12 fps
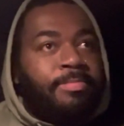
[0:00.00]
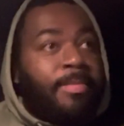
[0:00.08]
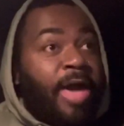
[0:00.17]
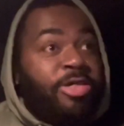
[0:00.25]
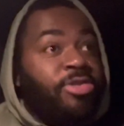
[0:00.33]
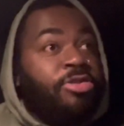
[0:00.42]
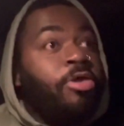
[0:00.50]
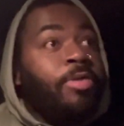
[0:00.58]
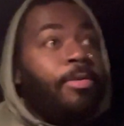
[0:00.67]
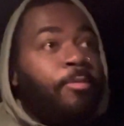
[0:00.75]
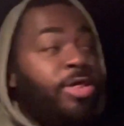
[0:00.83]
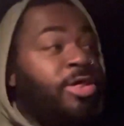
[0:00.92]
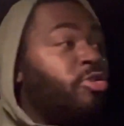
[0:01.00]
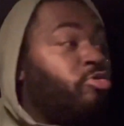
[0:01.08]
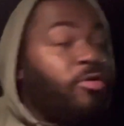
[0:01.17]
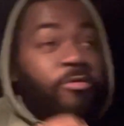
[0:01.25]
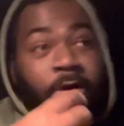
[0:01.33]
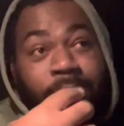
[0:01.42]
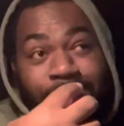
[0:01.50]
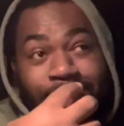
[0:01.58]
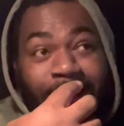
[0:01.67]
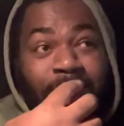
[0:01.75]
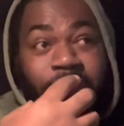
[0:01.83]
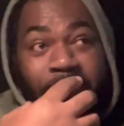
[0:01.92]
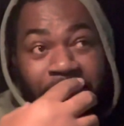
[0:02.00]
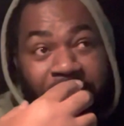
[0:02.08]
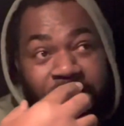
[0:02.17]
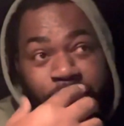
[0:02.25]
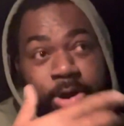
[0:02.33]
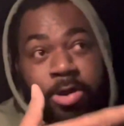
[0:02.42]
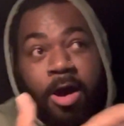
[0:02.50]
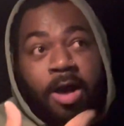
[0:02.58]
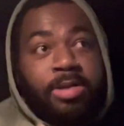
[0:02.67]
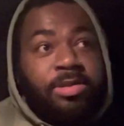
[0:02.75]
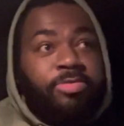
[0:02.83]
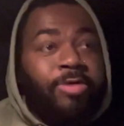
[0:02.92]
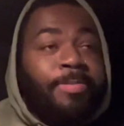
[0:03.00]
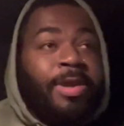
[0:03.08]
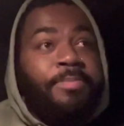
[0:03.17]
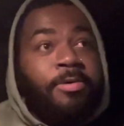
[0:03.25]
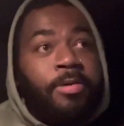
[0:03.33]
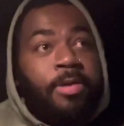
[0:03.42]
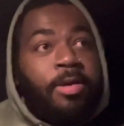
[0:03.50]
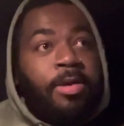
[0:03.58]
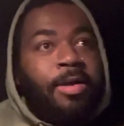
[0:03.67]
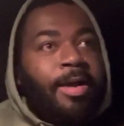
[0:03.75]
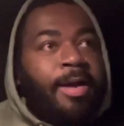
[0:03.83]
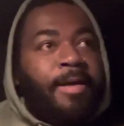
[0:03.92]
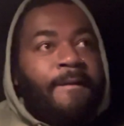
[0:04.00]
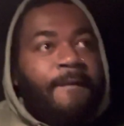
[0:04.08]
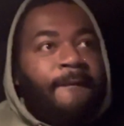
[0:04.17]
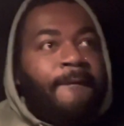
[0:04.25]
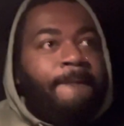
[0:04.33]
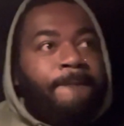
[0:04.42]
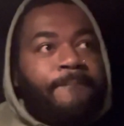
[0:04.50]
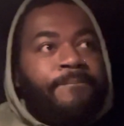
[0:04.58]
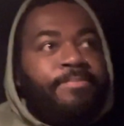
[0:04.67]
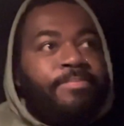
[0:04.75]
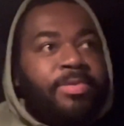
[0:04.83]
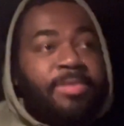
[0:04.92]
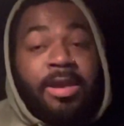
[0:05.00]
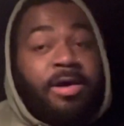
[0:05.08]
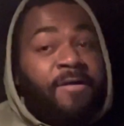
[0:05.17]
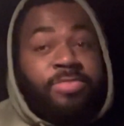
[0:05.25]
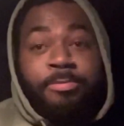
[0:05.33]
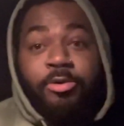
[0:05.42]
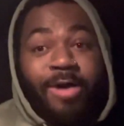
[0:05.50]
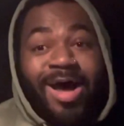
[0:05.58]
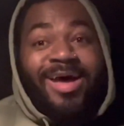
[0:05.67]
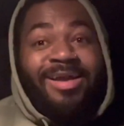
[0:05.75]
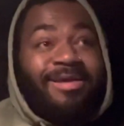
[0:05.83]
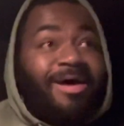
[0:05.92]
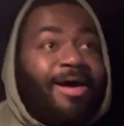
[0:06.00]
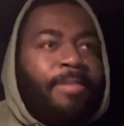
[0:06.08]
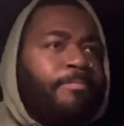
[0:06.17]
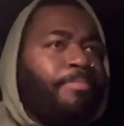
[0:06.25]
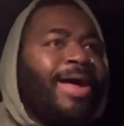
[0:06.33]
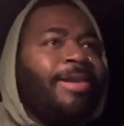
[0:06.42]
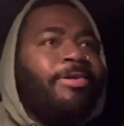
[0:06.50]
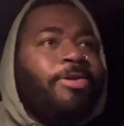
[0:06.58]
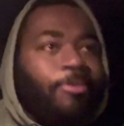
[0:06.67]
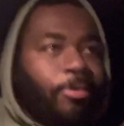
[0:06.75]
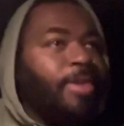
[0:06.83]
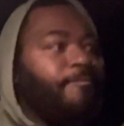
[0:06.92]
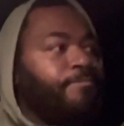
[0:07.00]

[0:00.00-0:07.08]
I just do it. We just drove across the country. Three cars, three people. It's not a comfortable ride, but I do it.